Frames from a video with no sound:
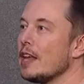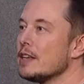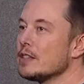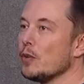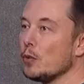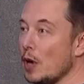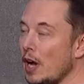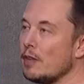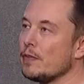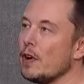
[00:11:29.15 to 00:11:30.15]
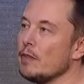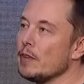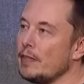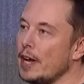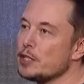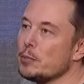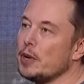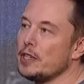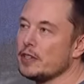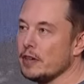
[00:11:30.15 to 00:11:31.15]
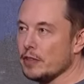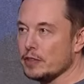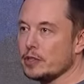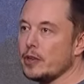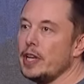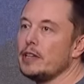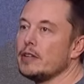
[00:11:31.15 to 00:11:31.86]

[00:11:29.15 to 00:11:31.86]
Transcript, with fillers: So uh, from the vantage point of the street